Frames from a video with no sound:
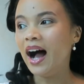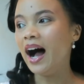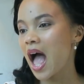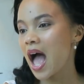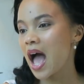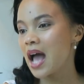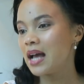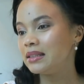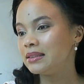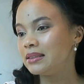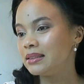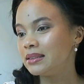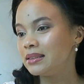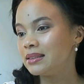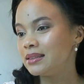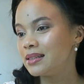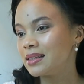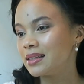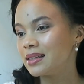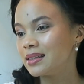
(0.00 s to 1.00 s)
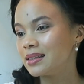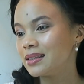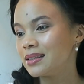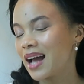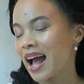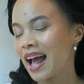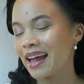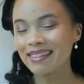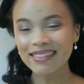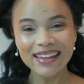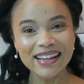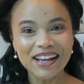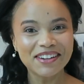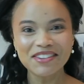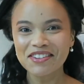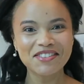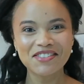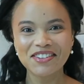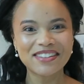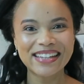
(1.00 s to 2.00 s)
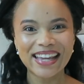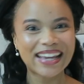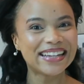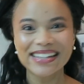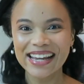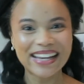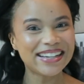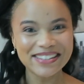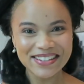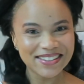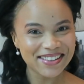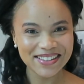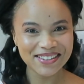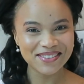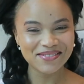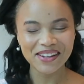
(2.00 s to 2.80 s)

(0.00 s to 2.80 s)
And I think I should just get into this